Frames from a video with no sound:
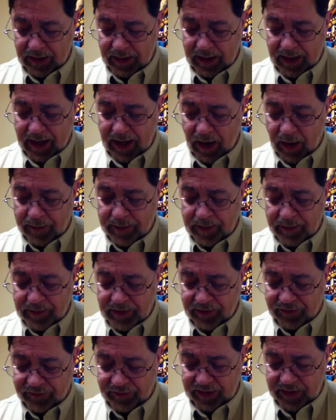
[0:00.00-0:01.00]
Help them
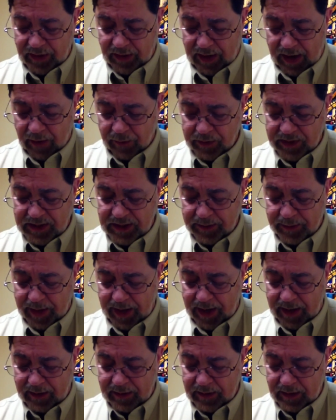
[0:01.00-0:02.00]
to feel our
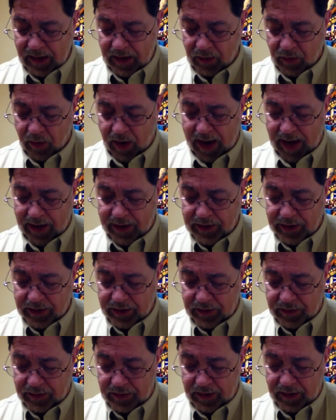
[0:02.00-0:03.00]
respect and
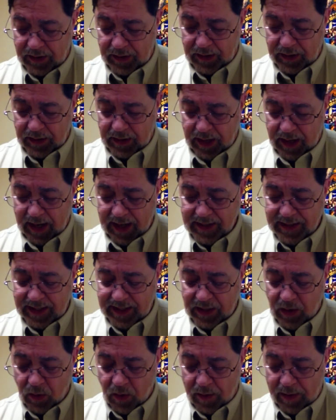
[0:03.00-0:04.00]
gratitude as they
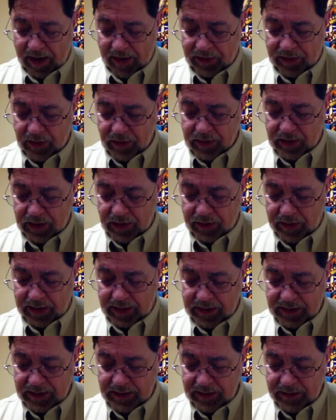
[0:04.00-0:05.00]
go about their
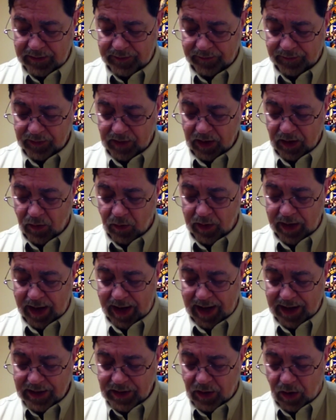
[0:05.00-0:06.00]
duties. We
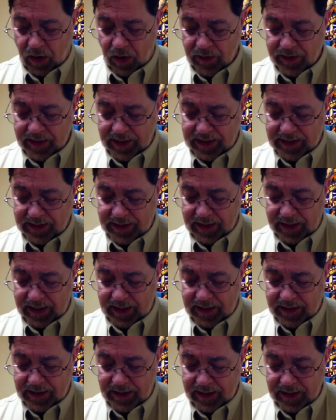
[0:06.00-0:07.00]
ask all these
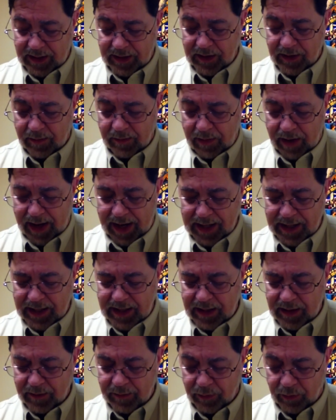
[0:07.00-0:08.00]
things in the
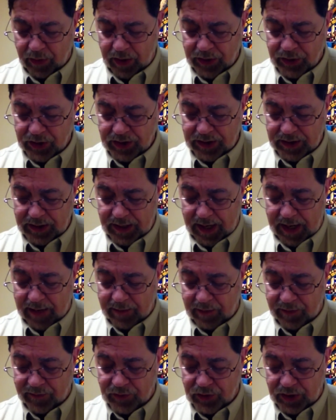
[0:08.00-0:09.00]
mighty and precious
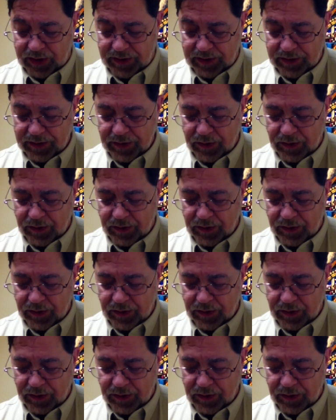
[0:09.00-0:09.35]
name of Jesus